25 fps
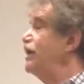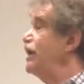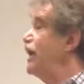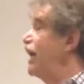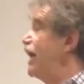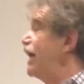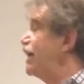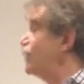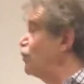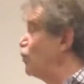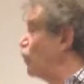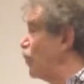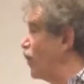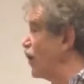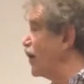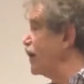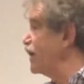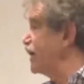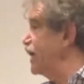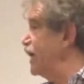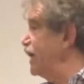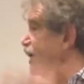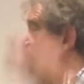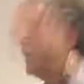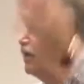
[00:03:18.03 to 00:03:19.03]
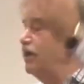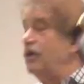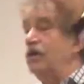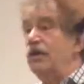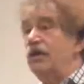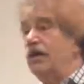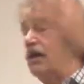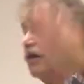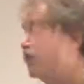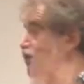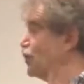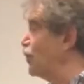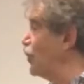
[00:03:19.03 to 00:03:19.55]
and working
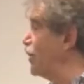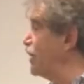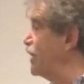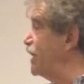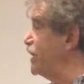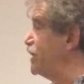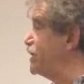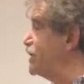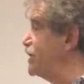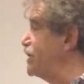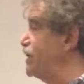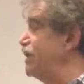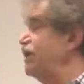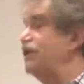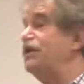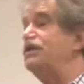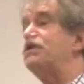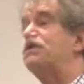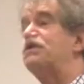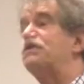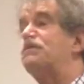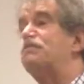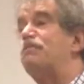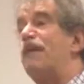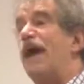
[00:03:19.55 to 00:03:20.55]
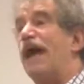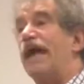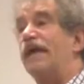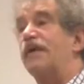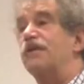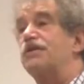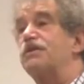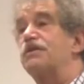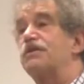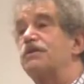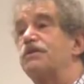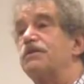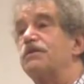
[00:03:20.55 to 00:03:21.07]
according to these
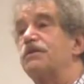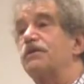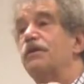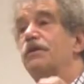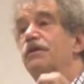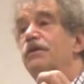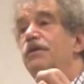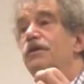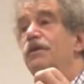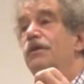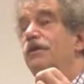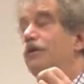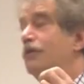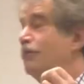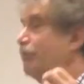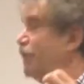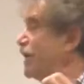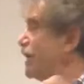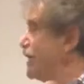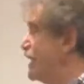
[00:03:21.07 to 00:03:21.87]
specs. But